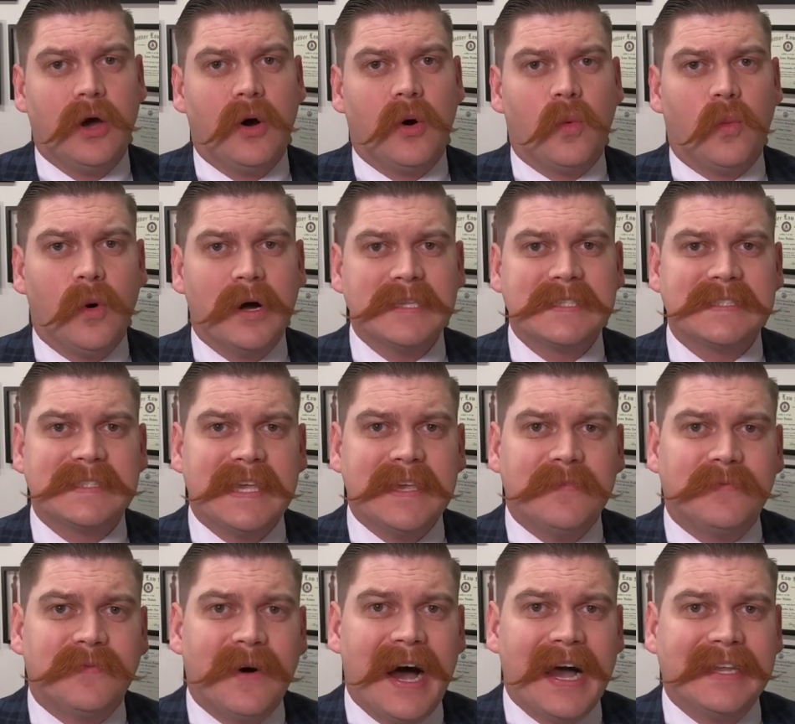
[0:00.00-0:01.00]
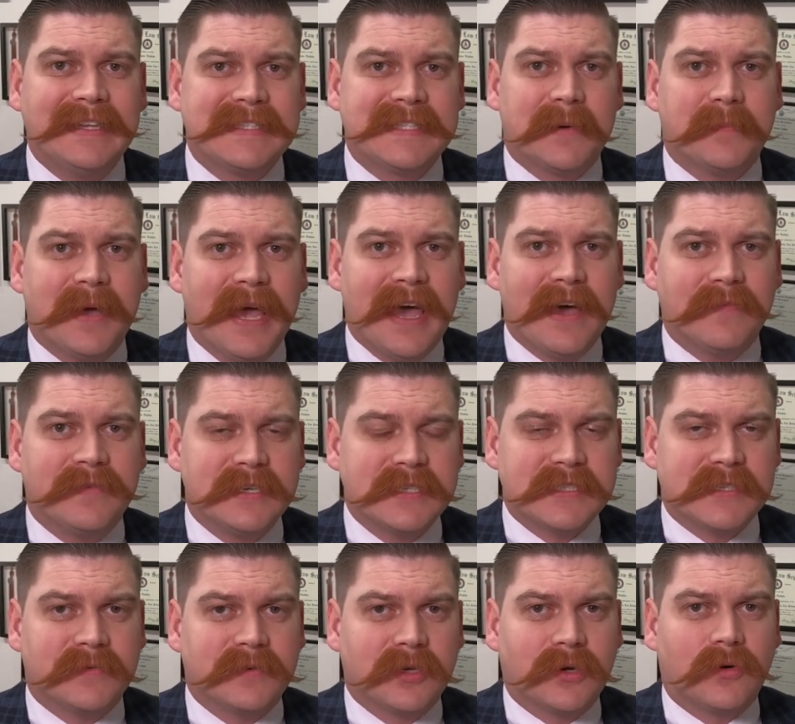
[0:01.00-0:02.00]
Once they find some evidence
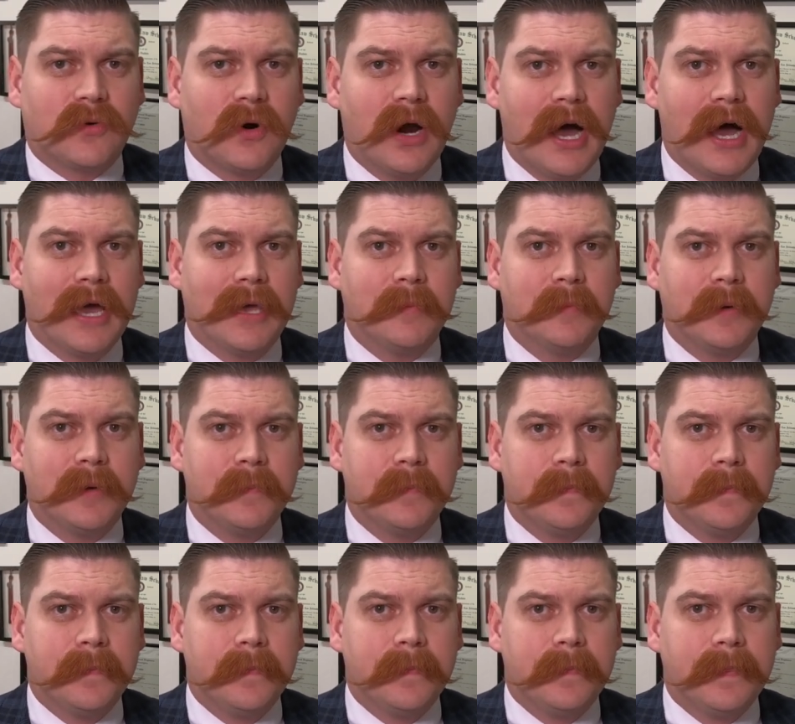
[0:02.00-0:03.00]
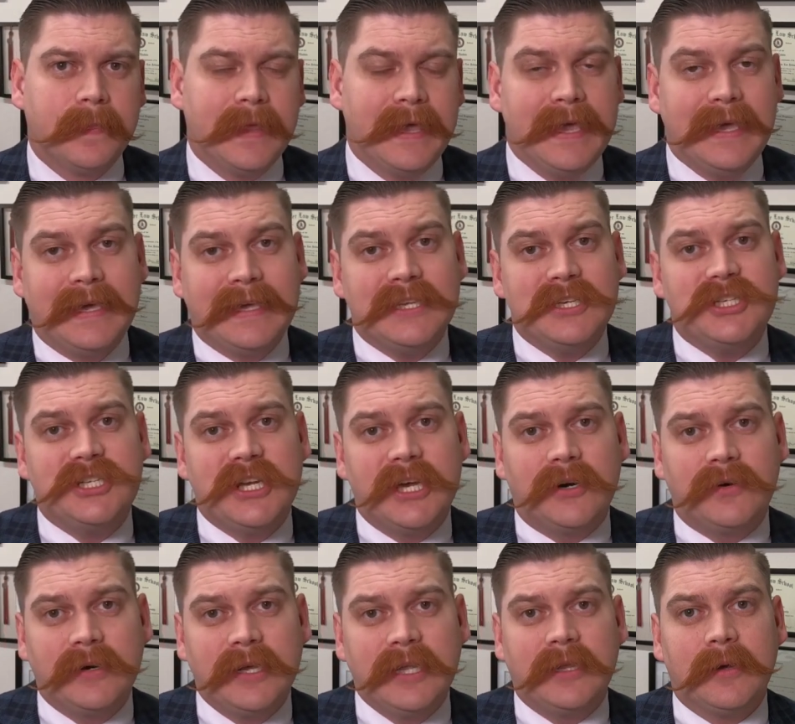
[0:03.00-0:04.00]
of the crime, it can
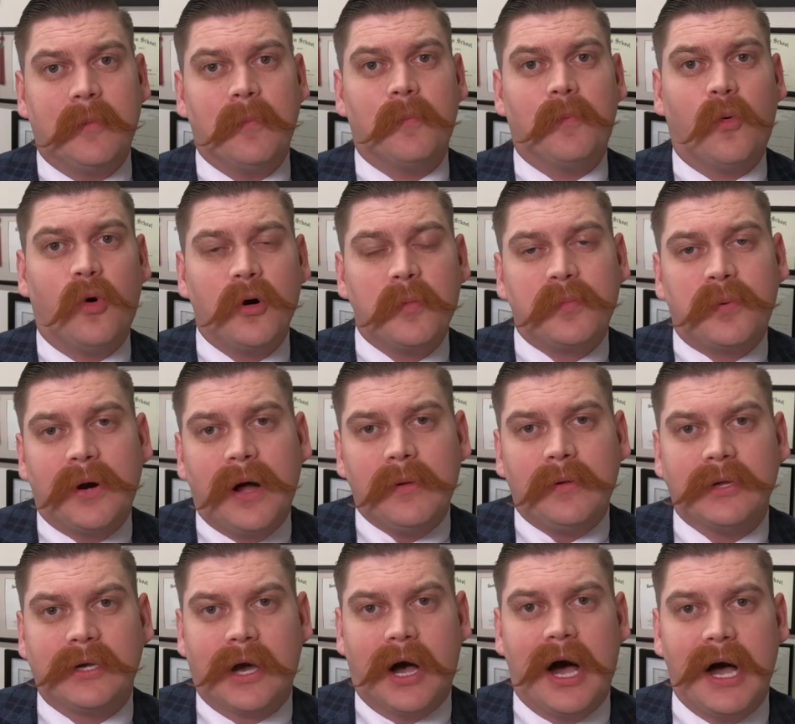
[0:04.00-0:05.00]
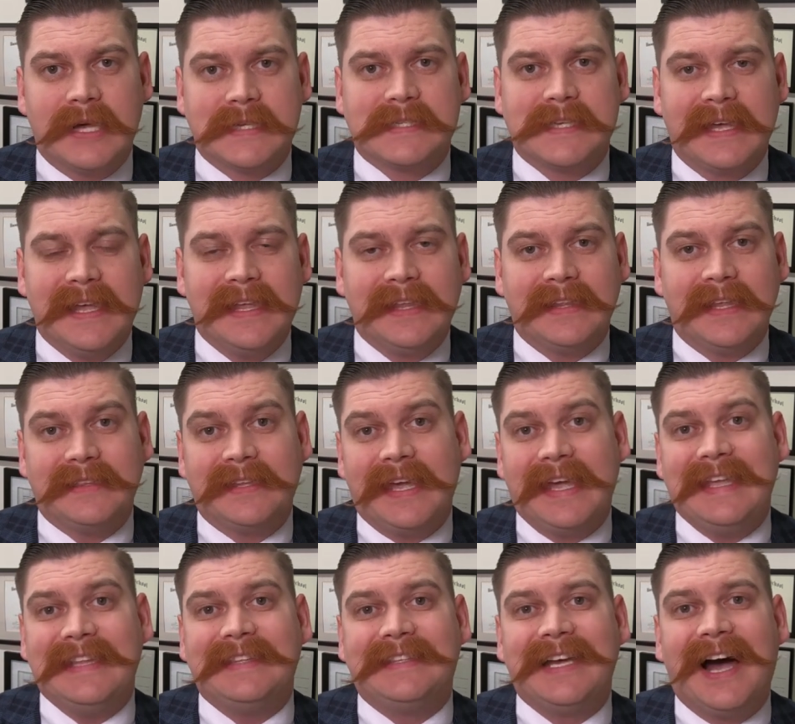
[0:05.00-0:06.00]
generate more probable cause that the
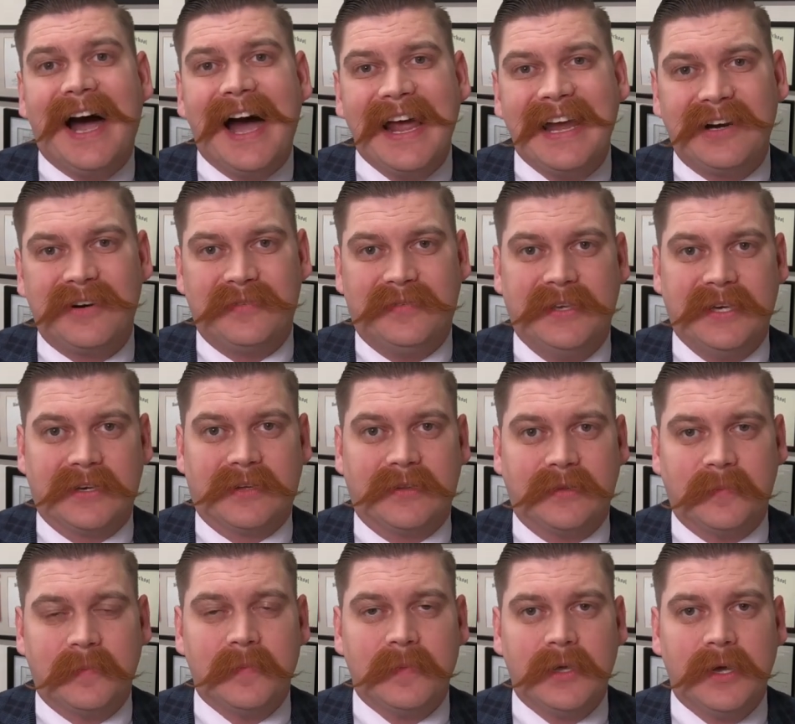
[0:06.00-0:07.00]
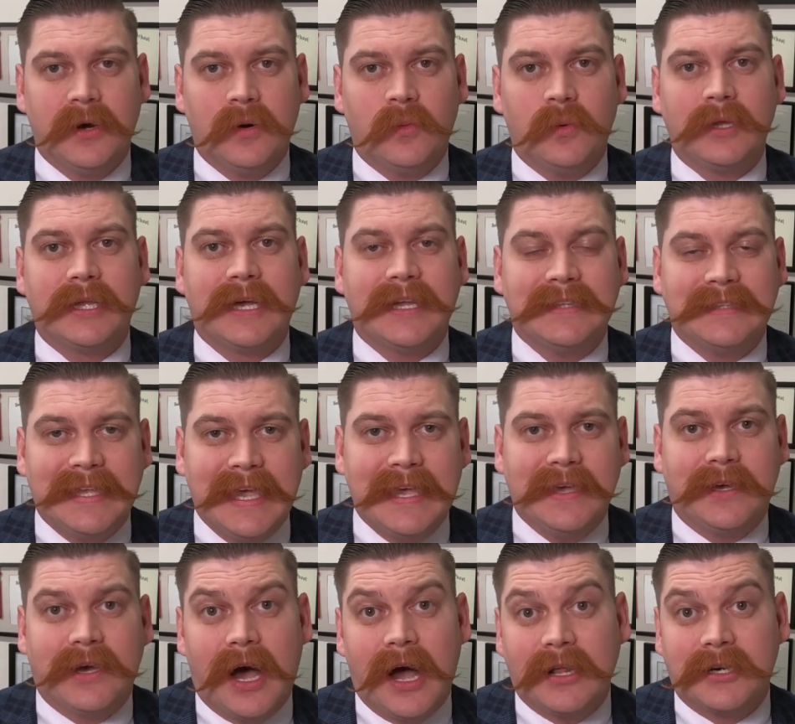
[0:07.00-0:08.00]
entire vehicle will contain
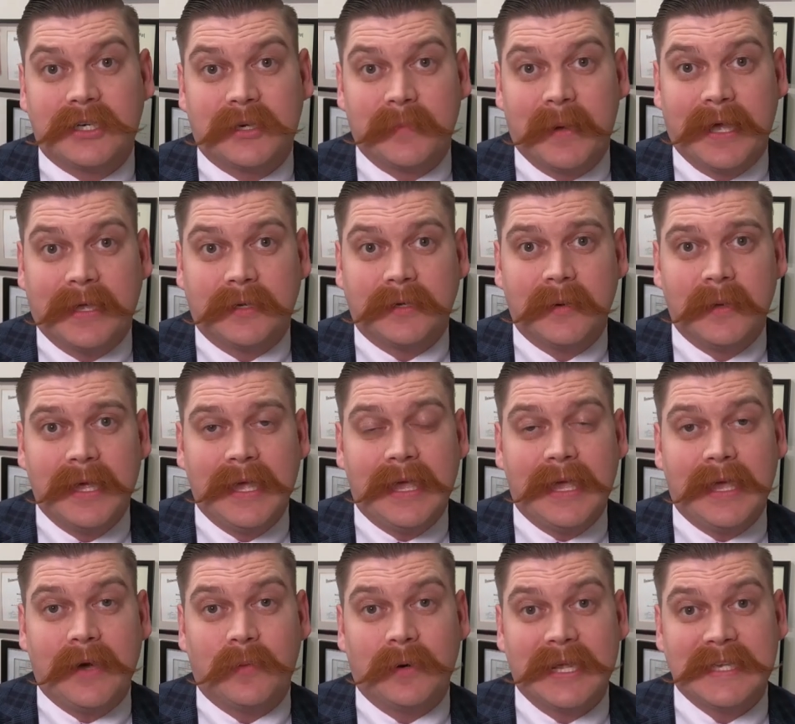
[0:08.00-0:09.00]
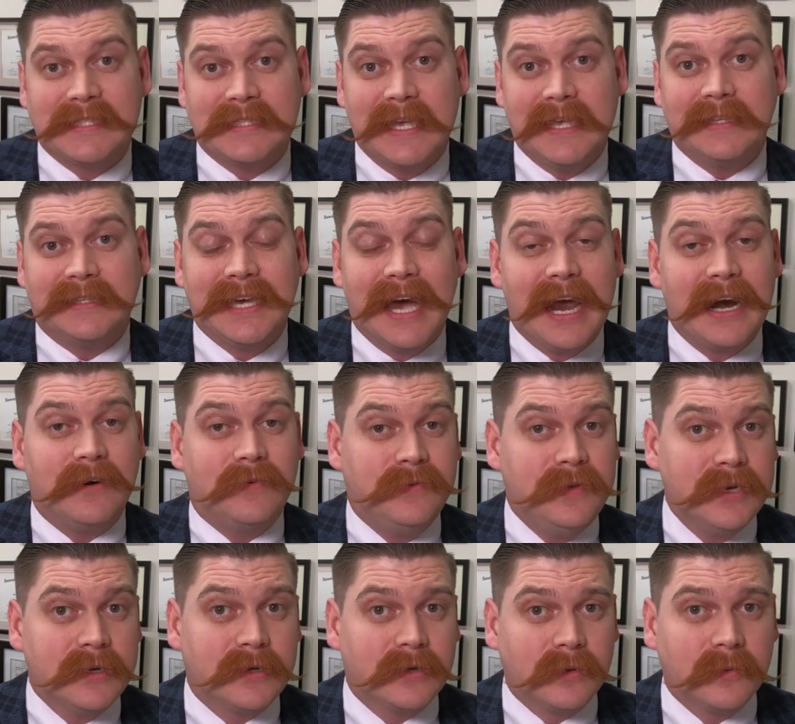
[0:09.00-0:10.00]
contraband. And when I say entire
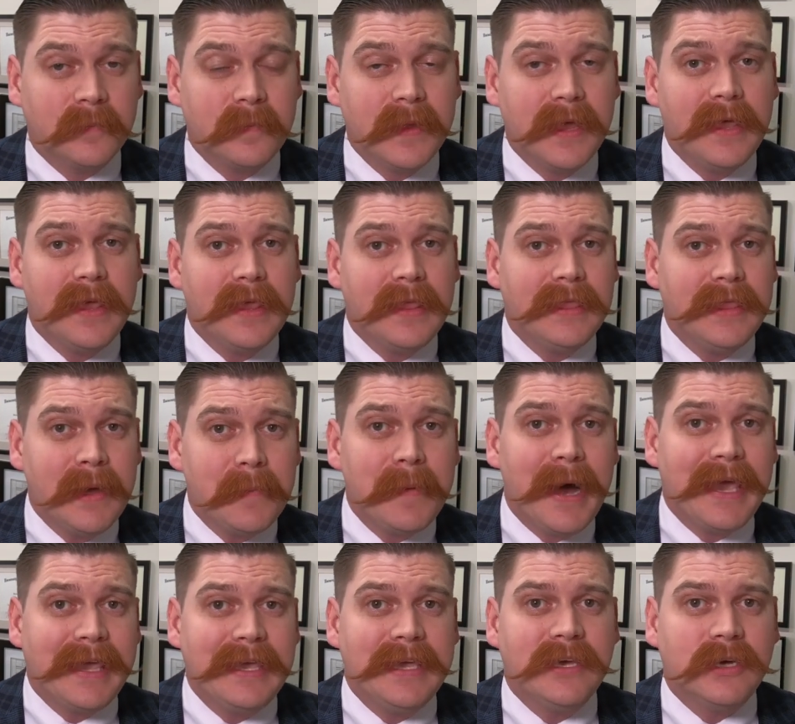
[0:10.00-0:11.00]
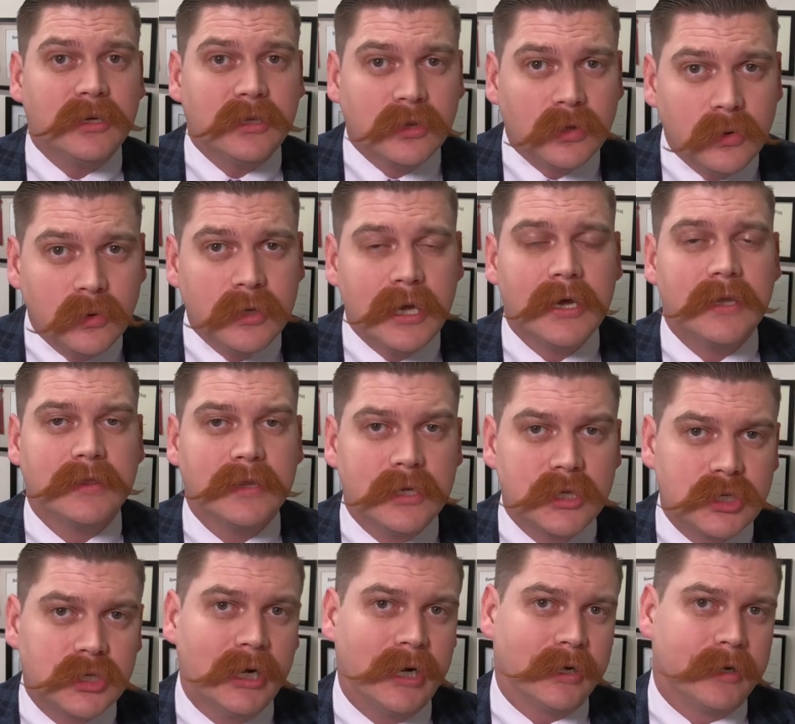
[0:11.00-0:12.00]
vehicle, that might include the
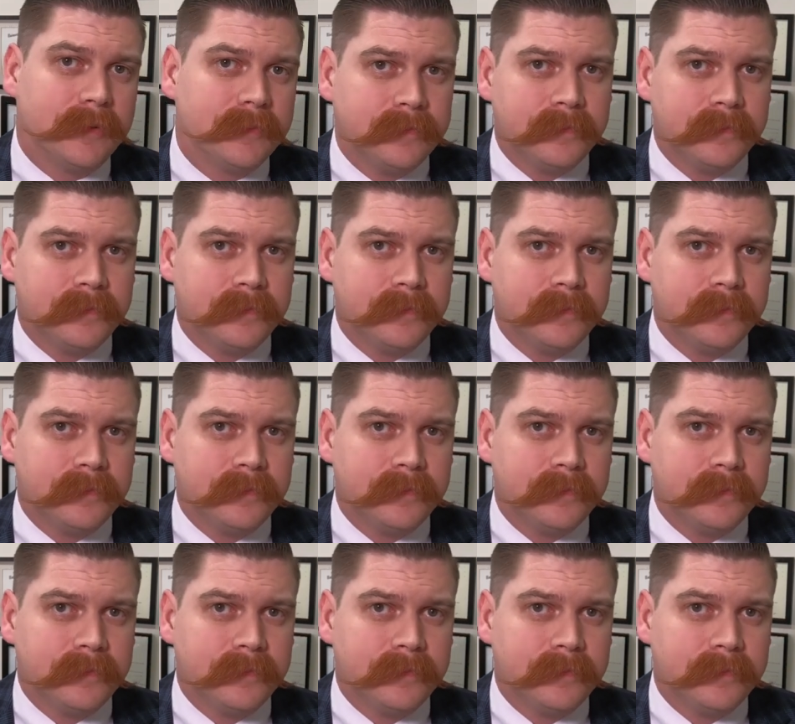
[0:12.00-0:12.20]
trunk.